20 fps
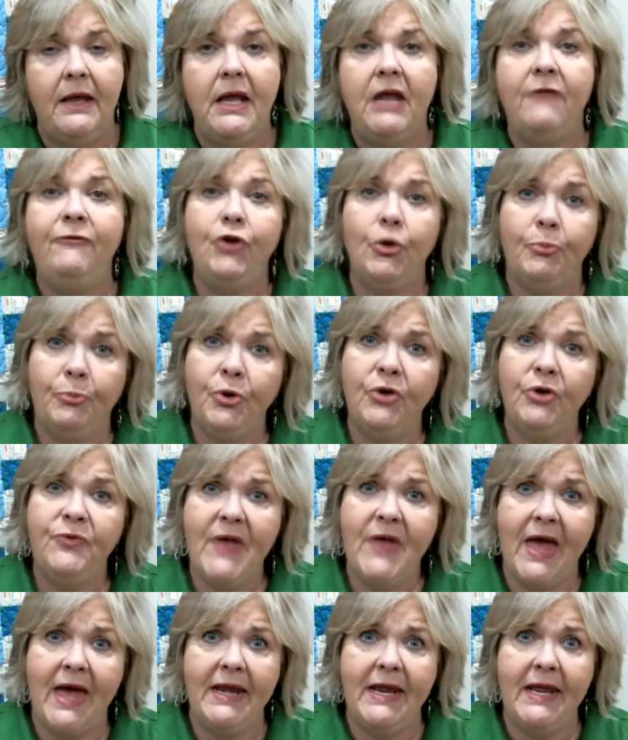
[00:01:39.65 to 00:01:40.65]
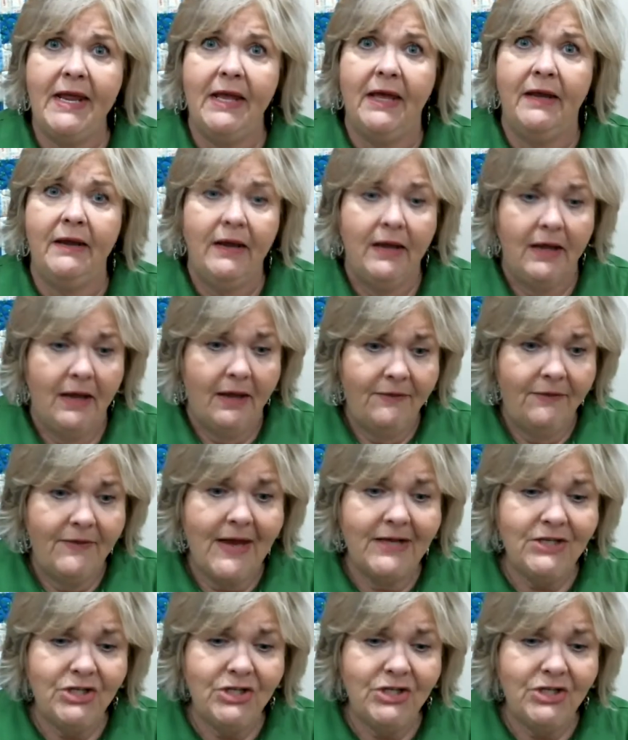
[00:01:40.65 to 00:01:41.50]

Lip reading: If you put that in, that